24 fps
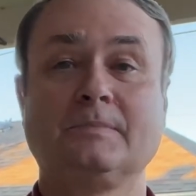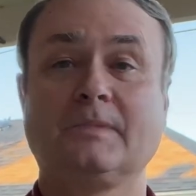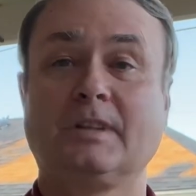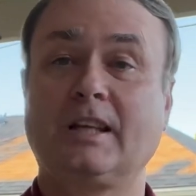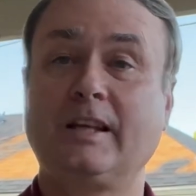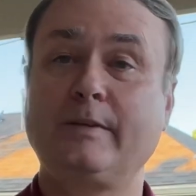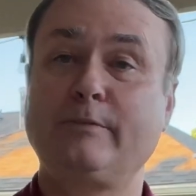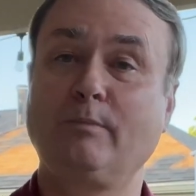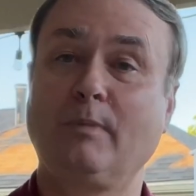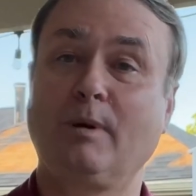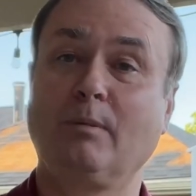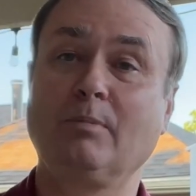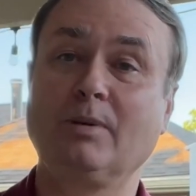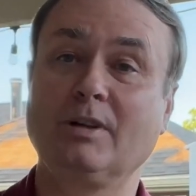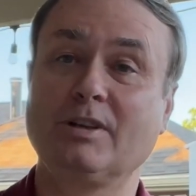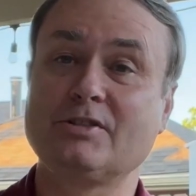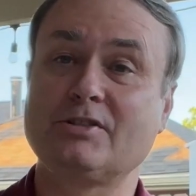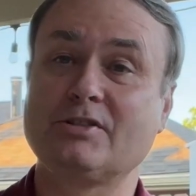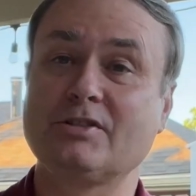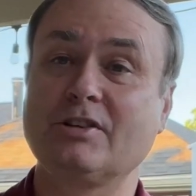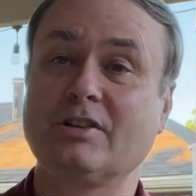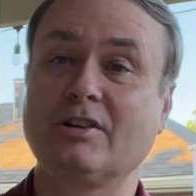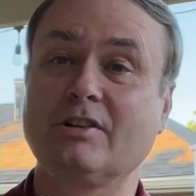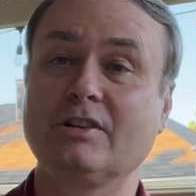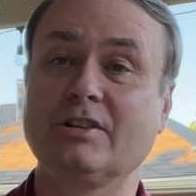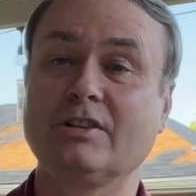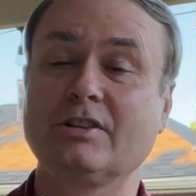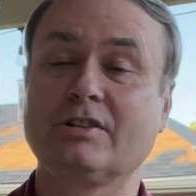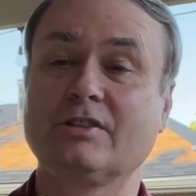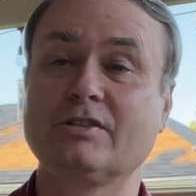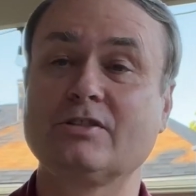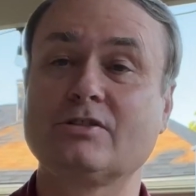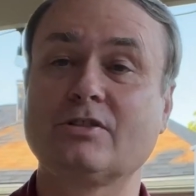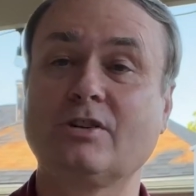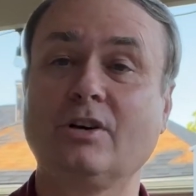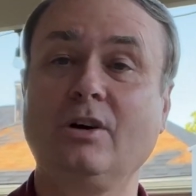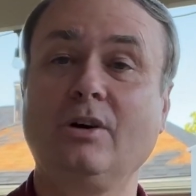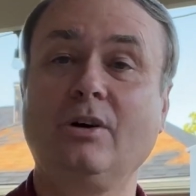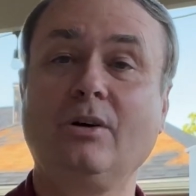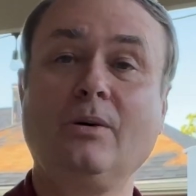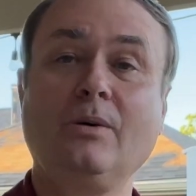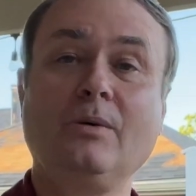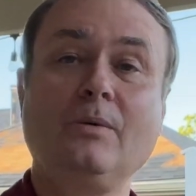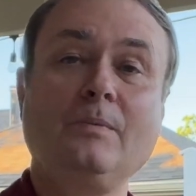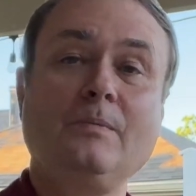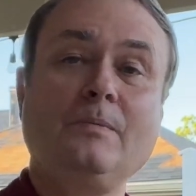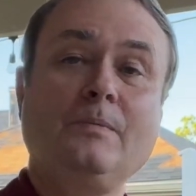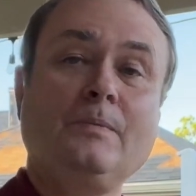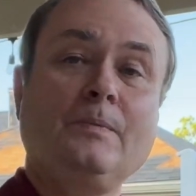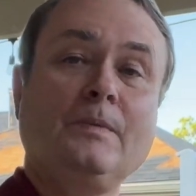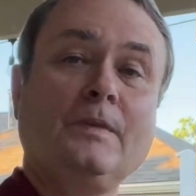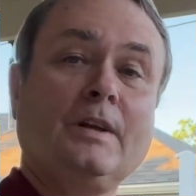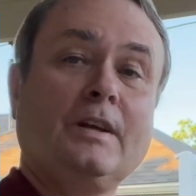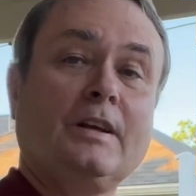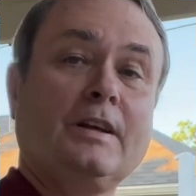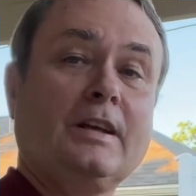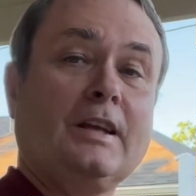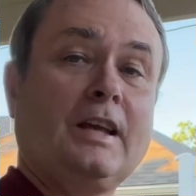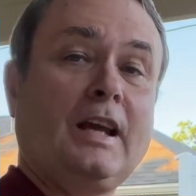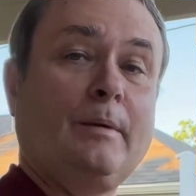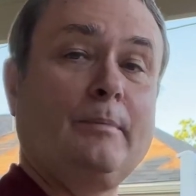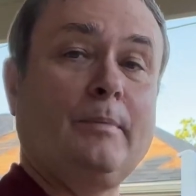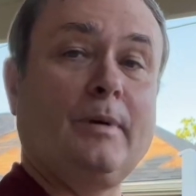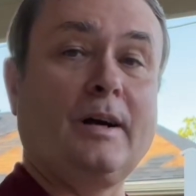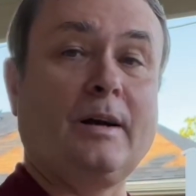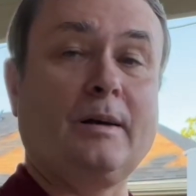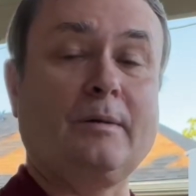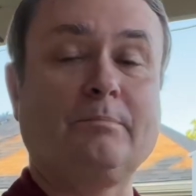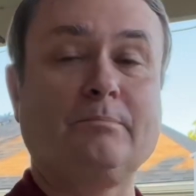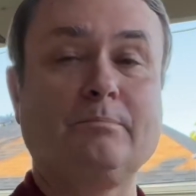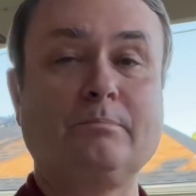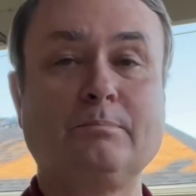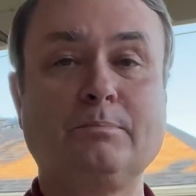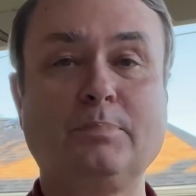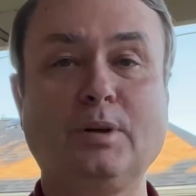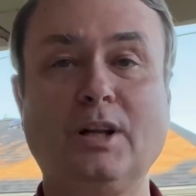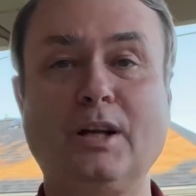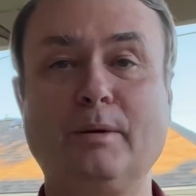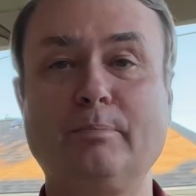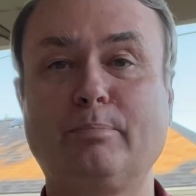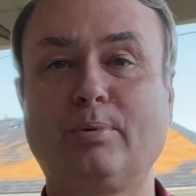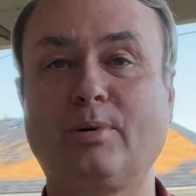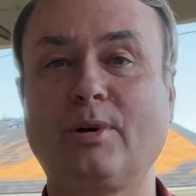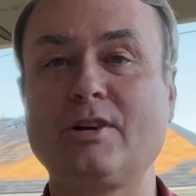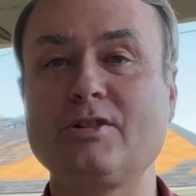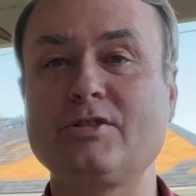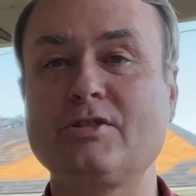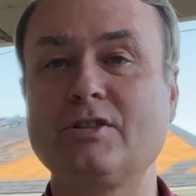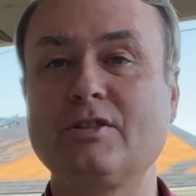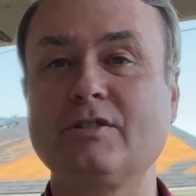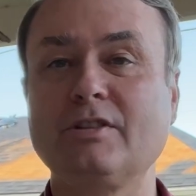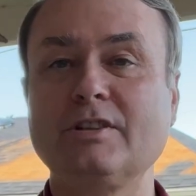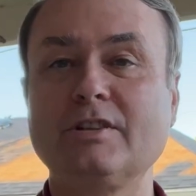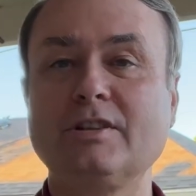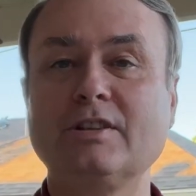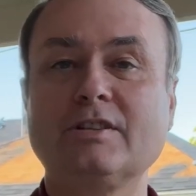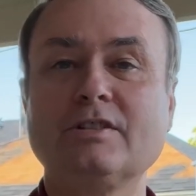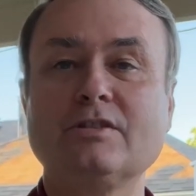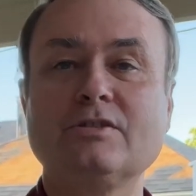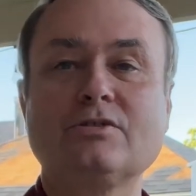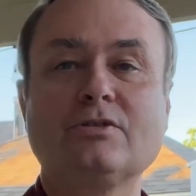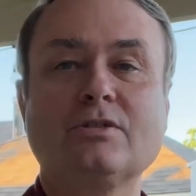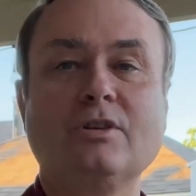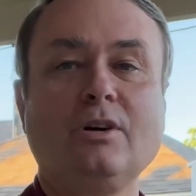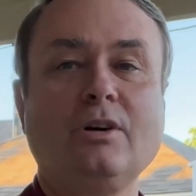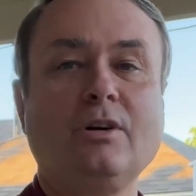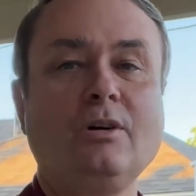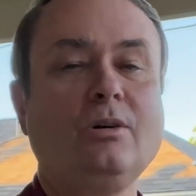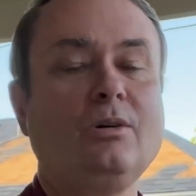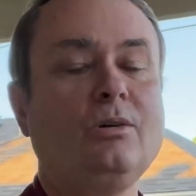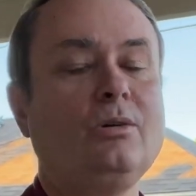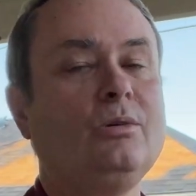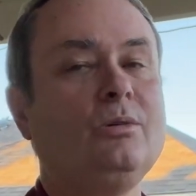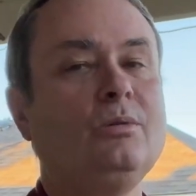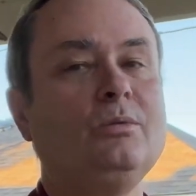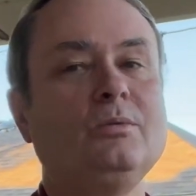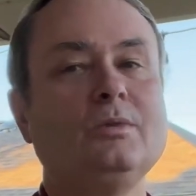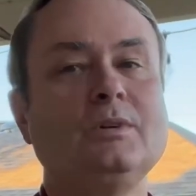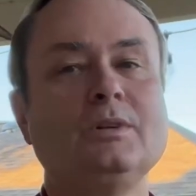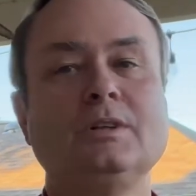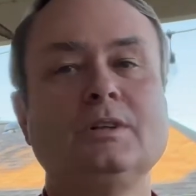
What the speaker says: Keeping my blood sugar under control, got my blood pressure under control.